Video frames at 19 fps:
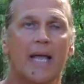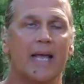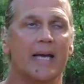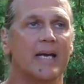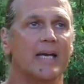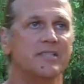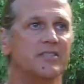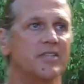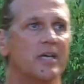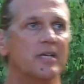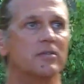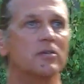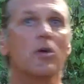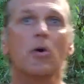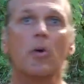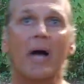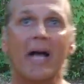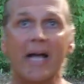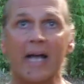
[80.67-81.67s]
And I said,
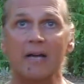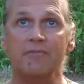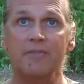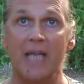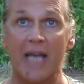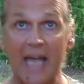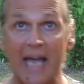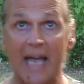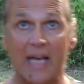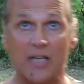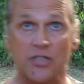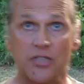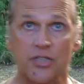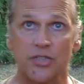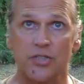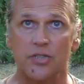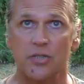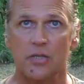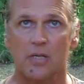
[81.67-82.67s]
no, I have
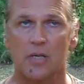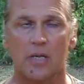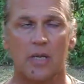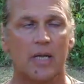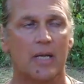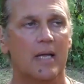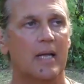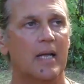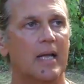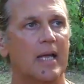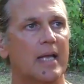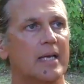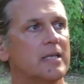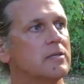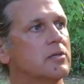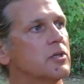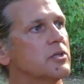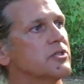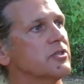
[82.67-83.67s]
cash. And
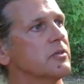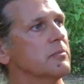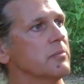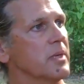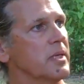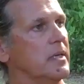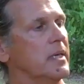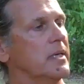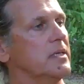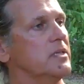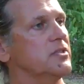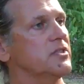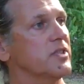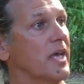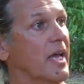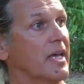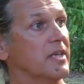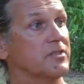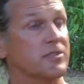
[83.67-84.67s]
he looks at me and he
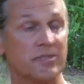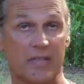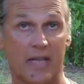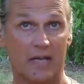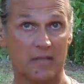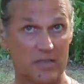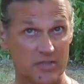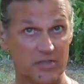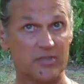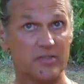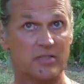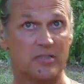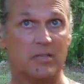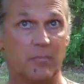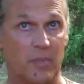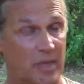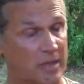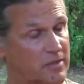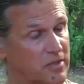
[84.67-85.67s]
says, now listen
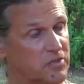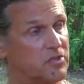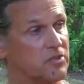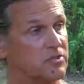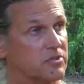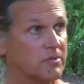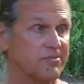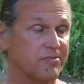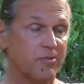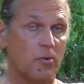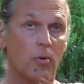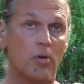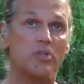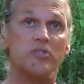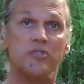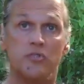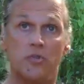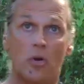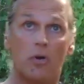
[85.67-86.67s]
to me, this is a
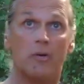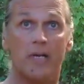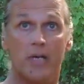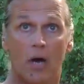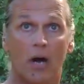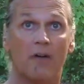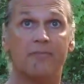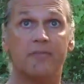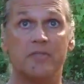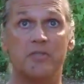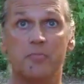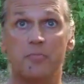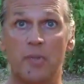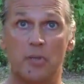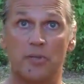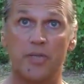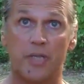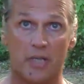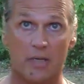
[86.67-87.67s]
4-story office
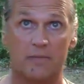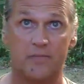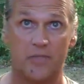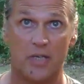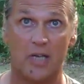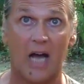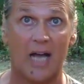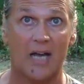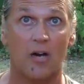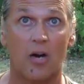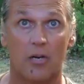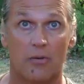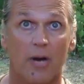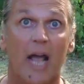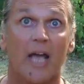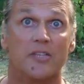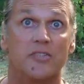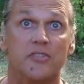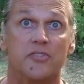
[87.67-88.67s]
building of the
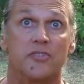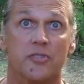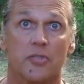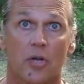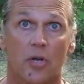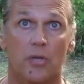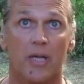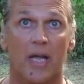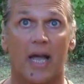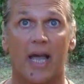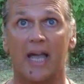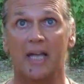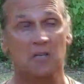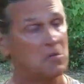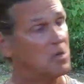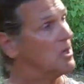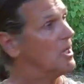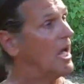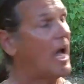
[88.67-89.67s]
IRS, okay?
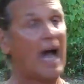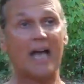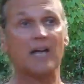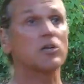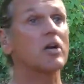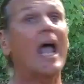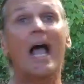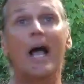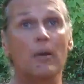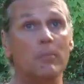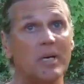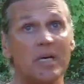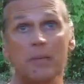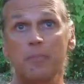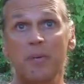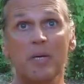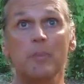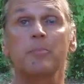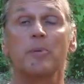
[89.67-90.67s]
I don't know how
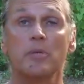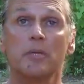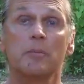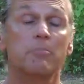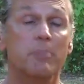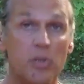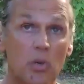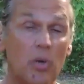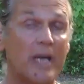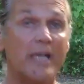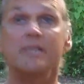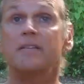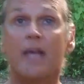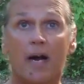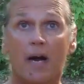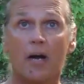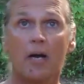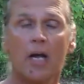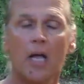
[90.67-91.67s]
many people employed
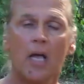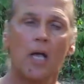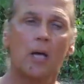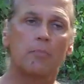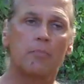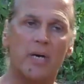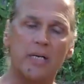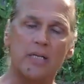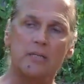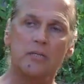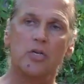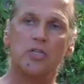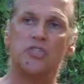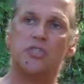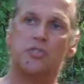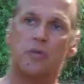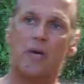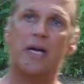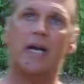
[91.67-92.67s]
there, but he
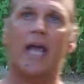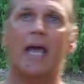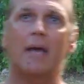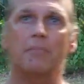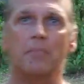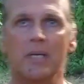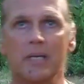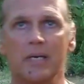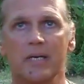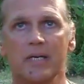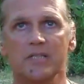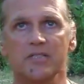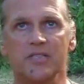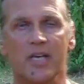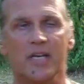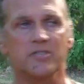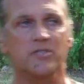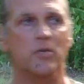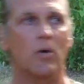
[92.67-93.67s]
looks straight at me and he
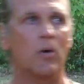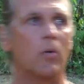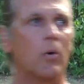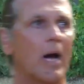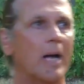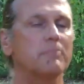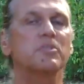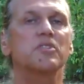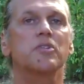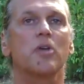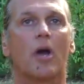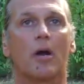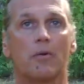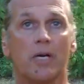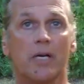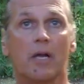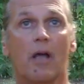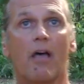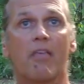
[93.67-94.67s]
says, oh, I'm
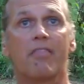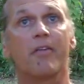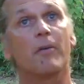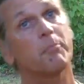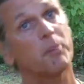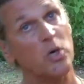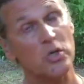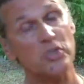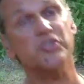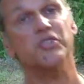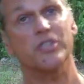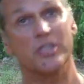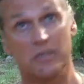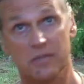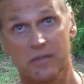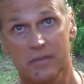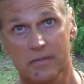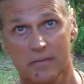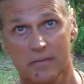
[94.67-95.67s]
sorry, the person